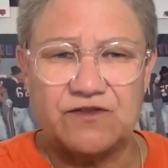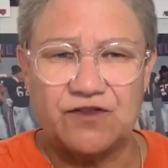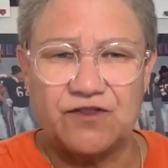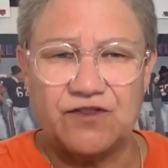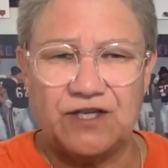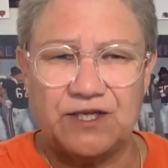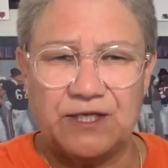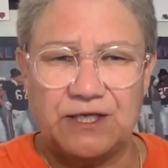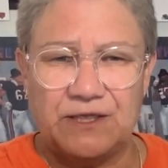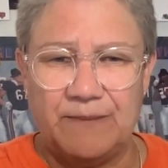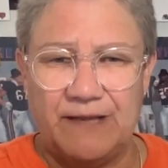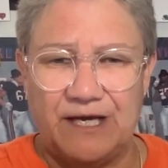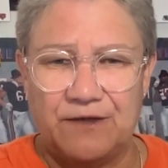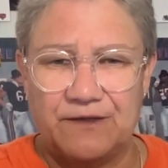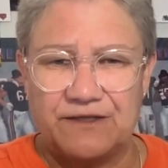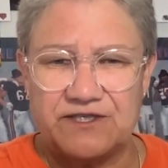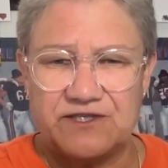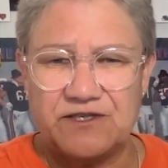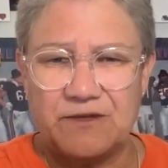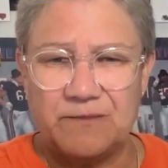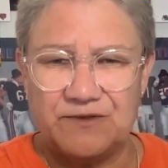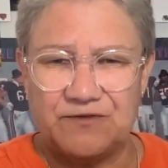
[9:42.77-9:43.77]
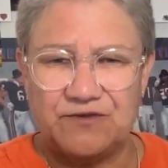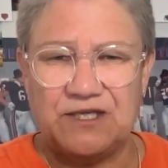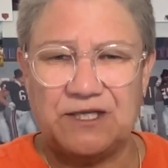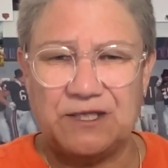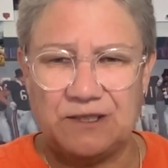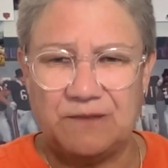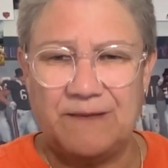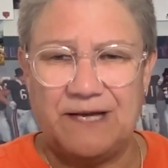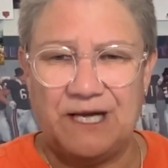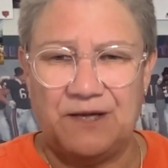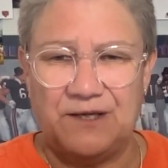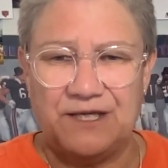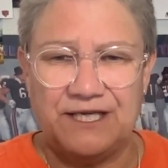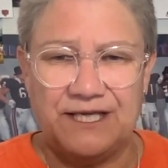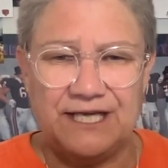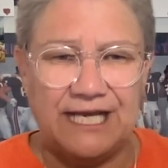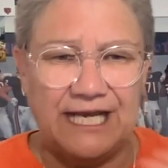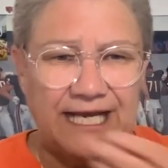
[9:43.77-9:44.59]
thinking about it. So I've been thinking about it.